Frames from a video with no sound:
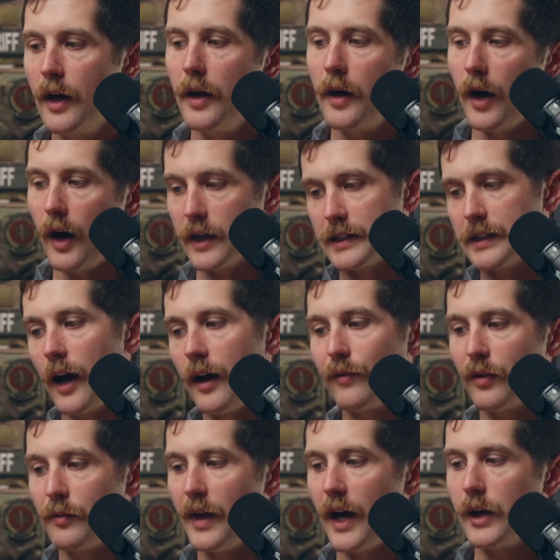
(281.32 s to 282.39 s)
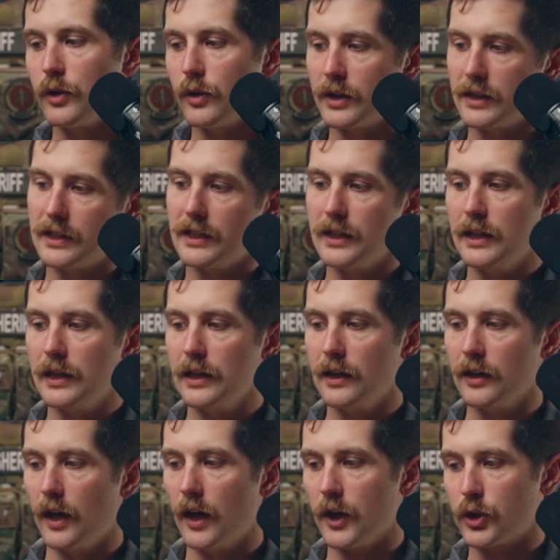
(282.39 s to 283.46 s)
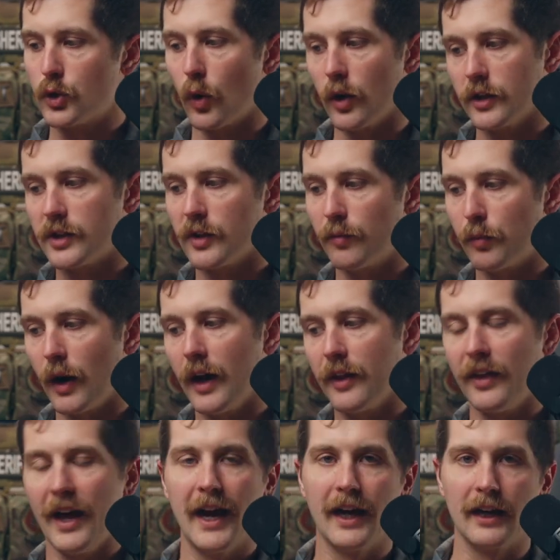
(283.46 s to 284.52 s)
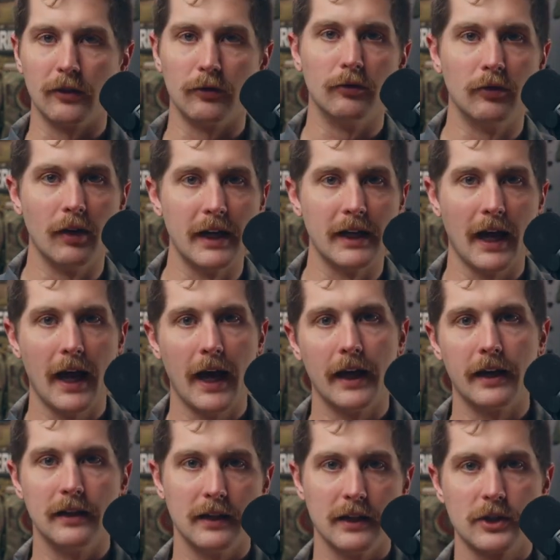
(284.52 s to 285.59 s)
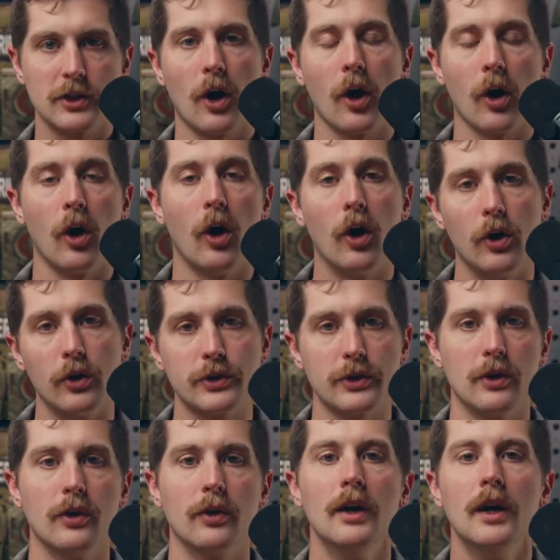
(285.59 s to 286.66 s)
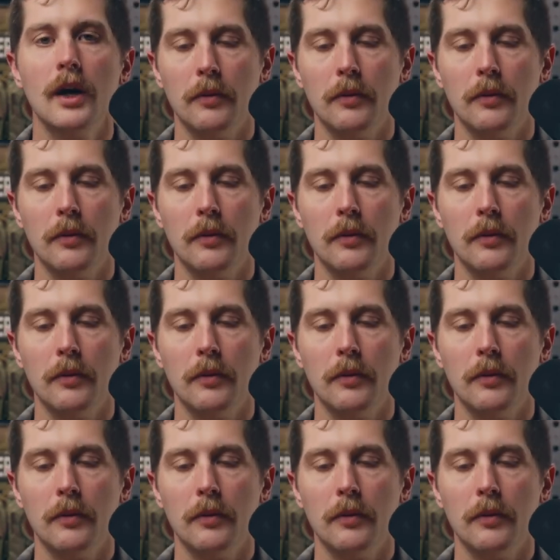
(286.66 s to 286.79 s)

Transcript: Aside from that, you can see shortness of breath and lightheadedness are also